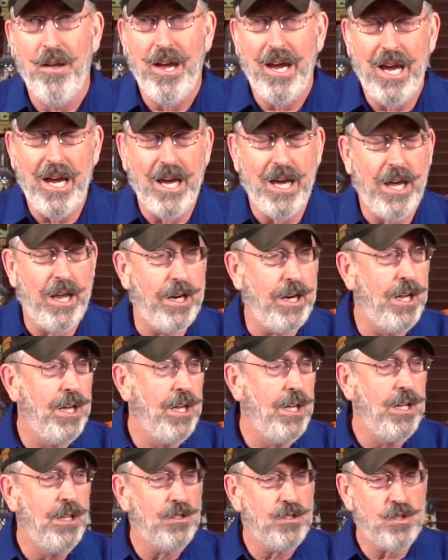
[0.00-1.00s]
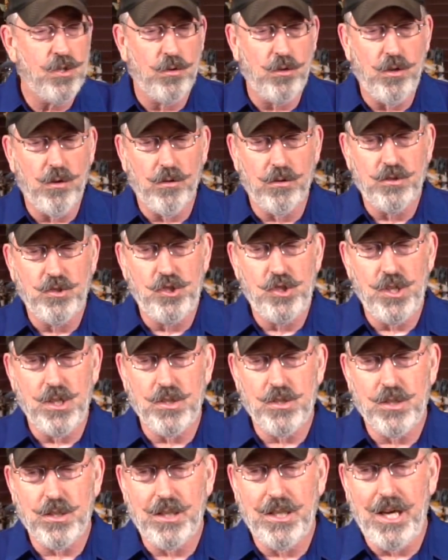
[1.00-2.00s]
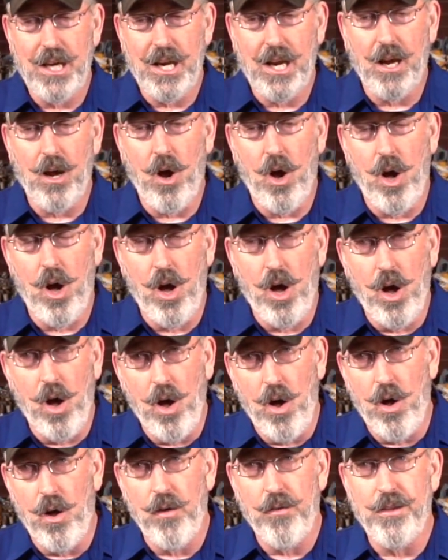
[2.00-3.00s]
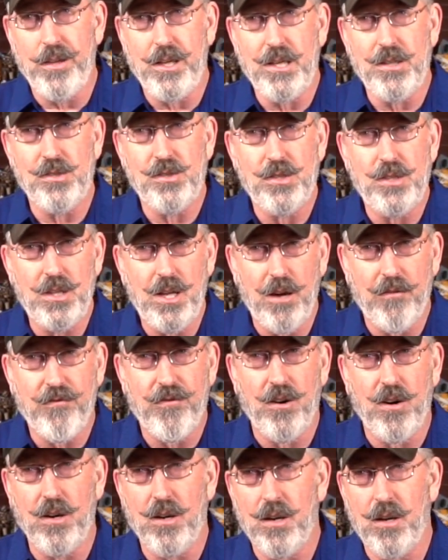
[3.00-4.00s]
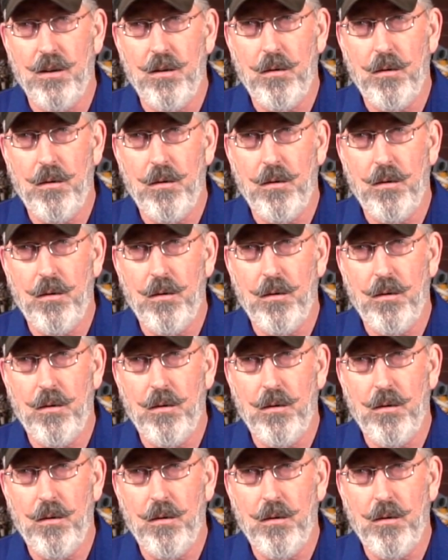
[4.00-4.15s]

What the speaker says: And so you're just getting all these different